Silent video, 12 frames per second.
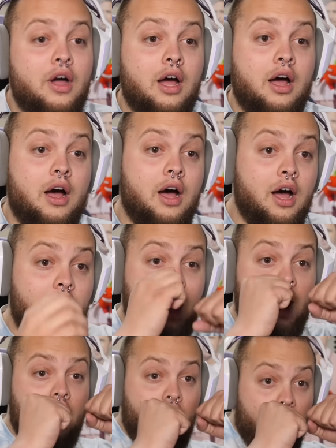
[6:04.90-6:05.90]
trial of
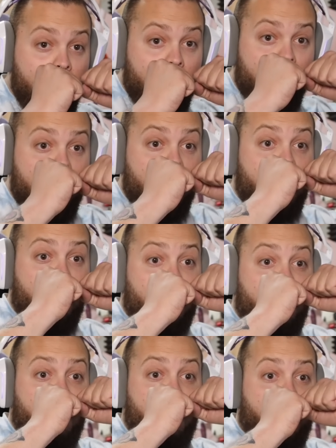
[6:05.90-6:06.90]
existence has
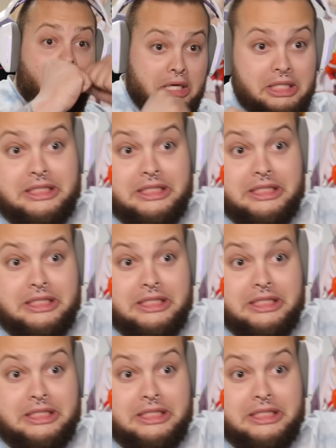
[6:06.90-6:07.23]
expired.